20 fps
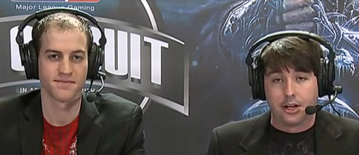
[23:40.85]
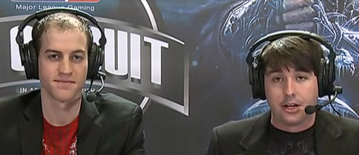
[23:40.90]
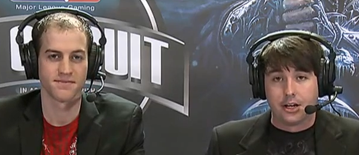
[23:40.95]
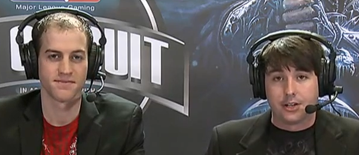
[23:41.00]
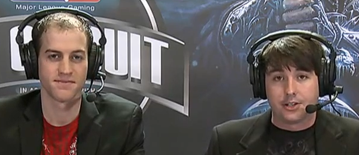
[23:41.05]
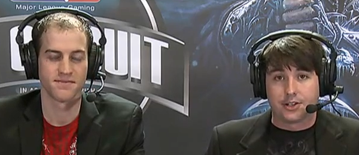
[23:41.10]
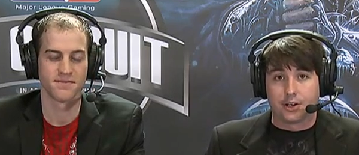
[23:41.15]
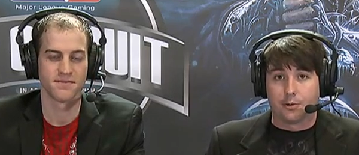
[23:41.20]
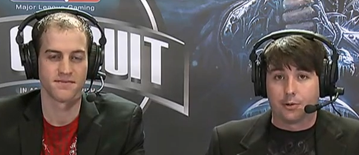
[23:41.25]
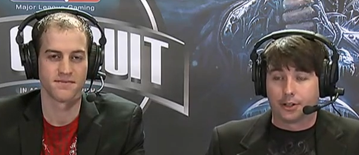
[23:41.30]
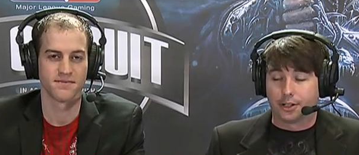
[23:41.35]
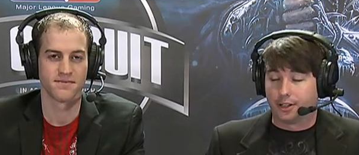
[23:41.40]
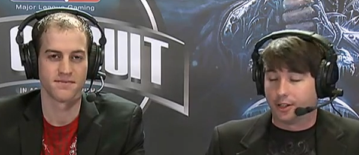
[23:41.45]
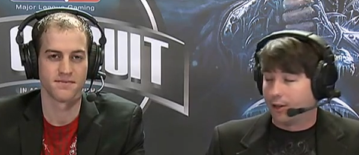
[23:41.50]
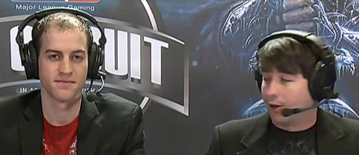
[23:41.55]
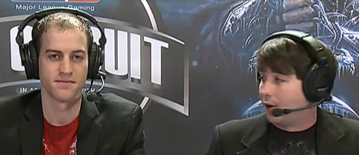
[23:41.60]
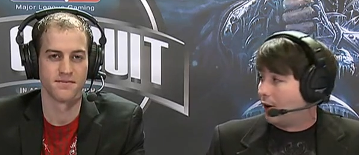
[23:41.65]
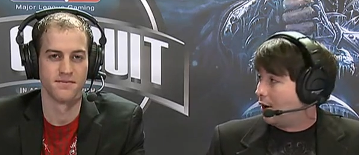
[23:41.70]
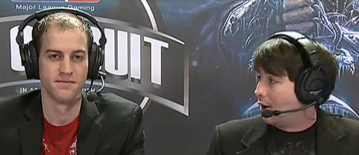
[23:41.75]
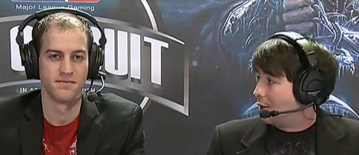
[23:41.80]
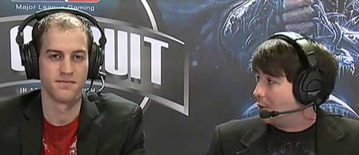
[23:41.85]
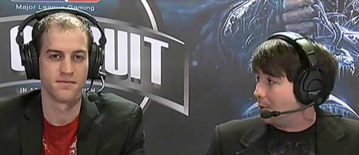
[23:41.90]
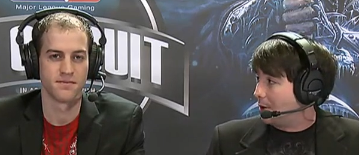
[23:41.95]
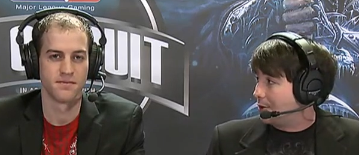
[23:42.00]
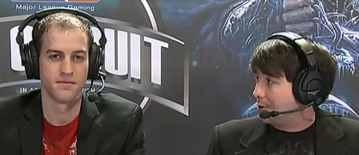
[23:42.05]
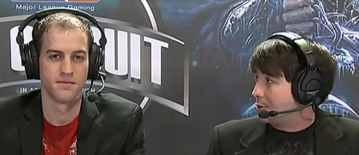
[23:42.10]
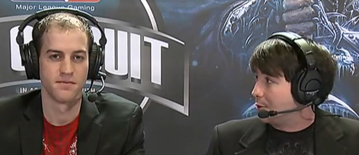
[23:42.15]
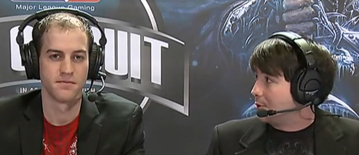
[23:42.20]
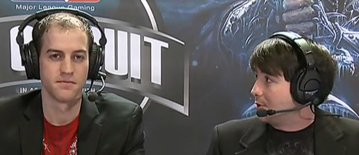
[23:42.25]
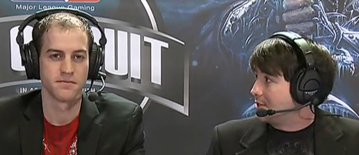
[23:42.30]
Speaker 1: So, we're going to go all the way
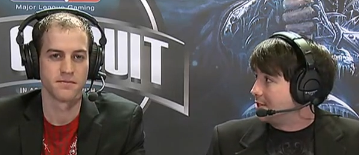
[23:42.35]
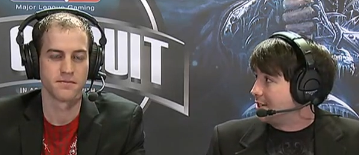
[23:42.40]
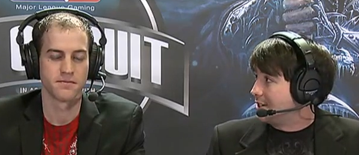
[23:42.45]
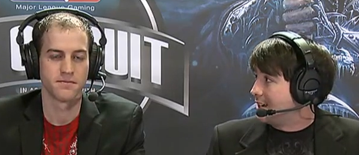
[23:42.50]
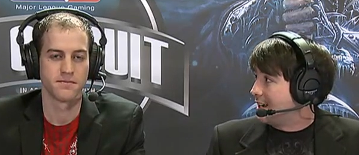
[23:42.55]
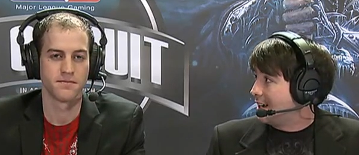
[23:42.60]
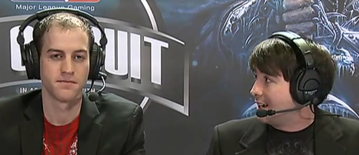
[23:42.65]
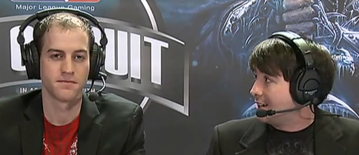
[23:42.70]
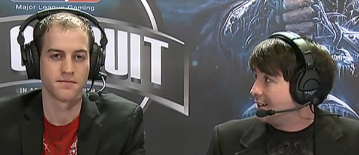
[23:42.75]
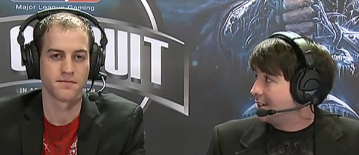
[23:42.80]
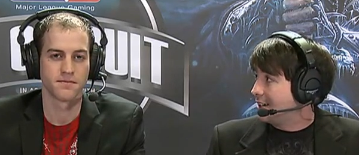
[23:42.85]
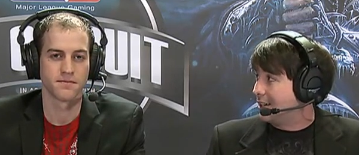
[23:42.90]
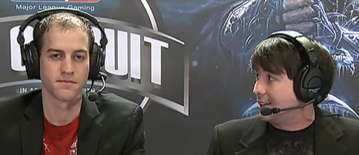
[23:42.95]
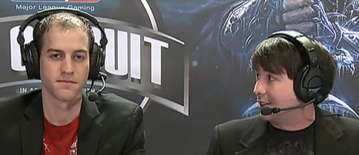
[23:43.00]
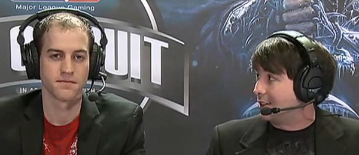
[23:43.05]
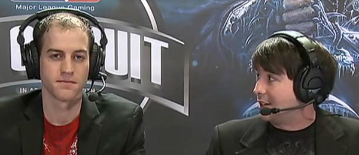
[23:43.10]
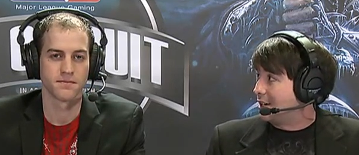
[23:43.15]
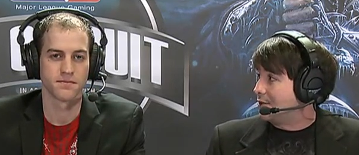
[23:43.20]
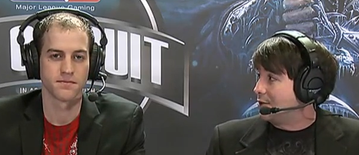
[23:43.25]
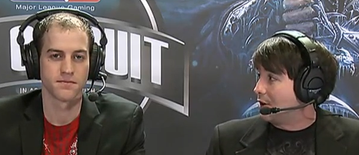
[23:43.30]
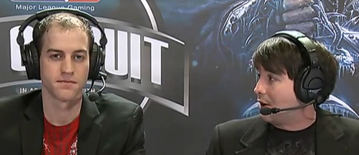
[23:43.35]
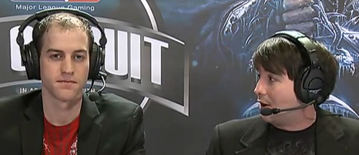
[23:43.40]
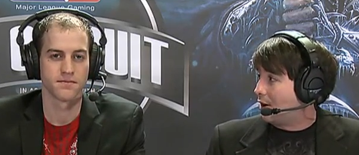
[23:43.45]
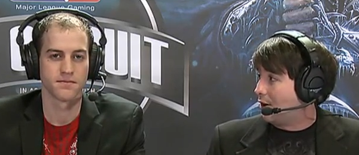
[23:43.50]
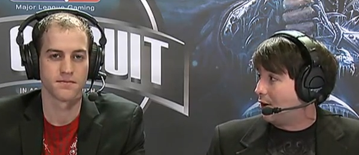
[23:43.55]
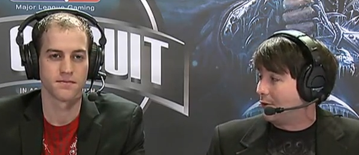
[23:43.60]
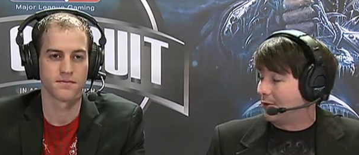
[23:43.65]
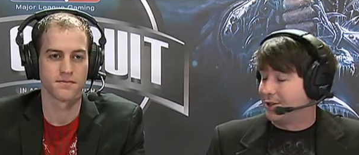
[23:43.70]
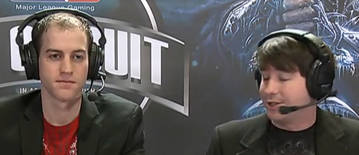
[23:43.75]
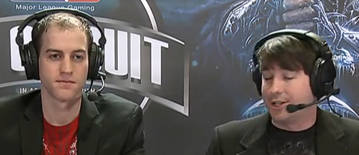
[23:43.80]
through it today and leave all
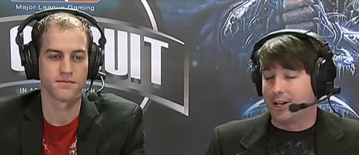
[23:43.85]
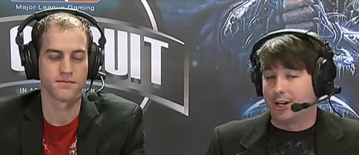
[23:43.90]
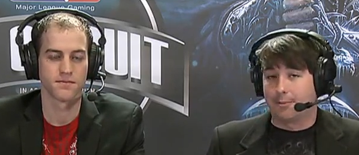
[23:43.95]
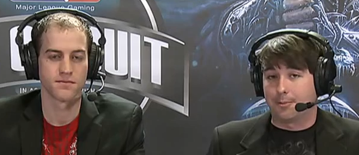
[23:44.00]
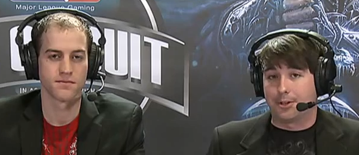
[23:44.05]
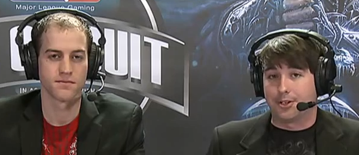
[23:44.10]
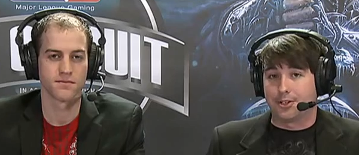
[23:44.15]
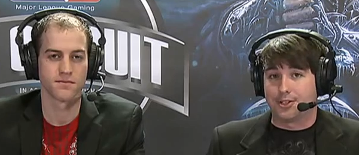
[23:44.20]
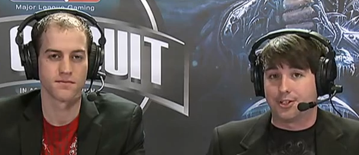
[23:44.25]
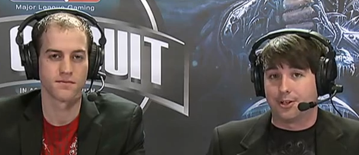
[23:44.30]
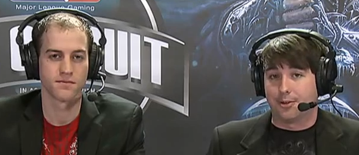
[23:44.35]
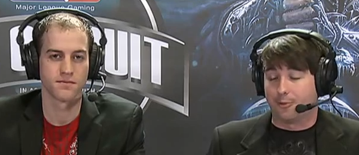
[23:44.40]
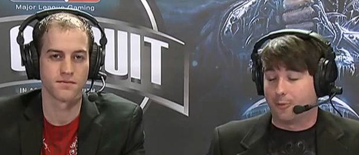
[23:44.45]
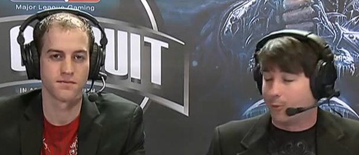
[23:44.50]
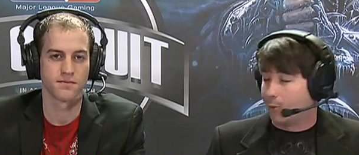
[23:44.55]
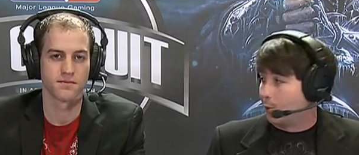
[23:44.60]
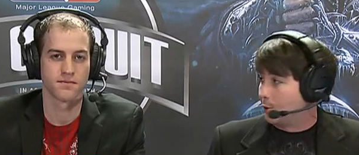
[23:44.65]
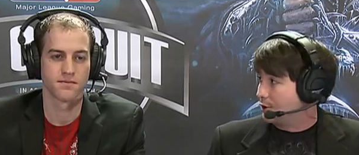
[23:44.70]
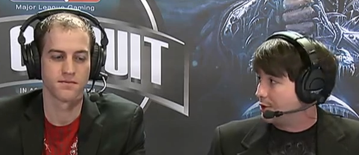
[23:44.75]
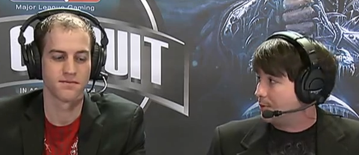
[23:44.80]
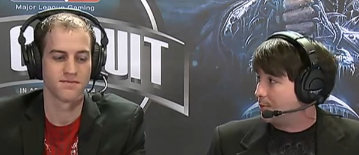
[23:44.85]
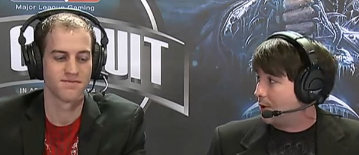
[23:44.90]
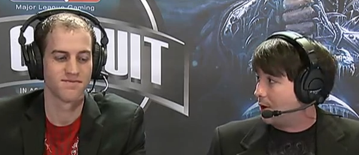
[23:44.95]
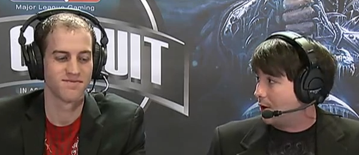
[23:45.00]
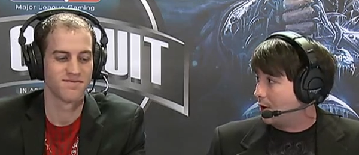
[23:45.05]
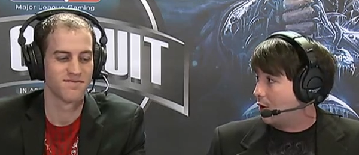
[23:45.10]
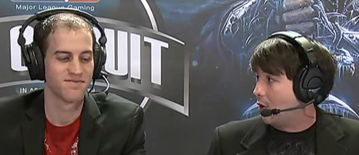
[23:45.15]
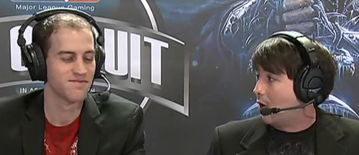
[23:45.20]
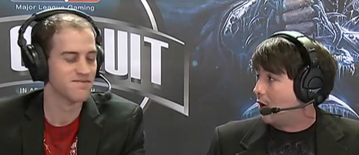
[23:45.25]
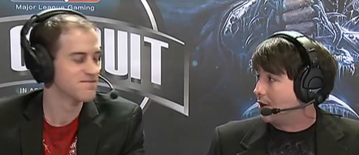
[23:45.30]
the championship for
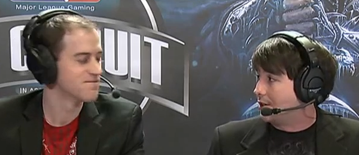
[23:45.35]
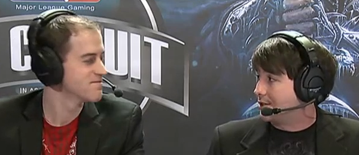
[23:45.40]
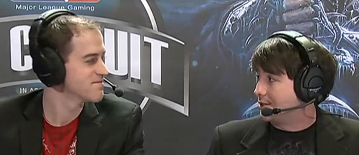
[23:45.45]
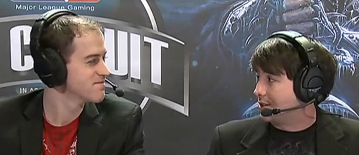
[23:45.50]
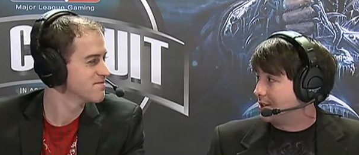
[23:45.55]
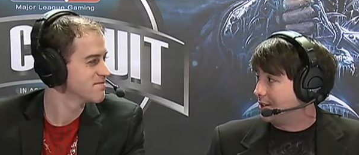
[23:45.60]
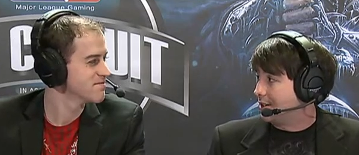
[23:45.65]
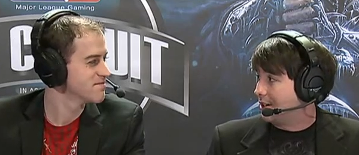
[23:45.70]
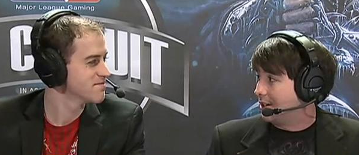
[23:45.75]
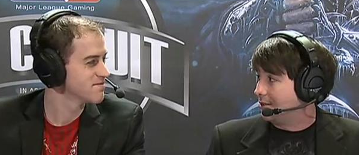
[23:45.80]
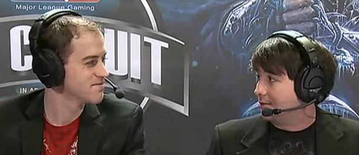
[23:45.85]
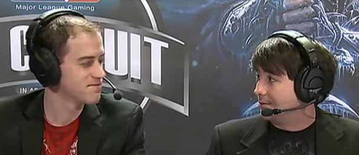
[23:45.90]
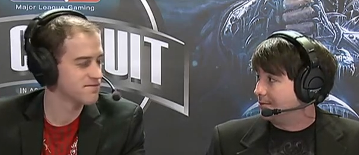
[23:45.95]
tomorrow on Sunday.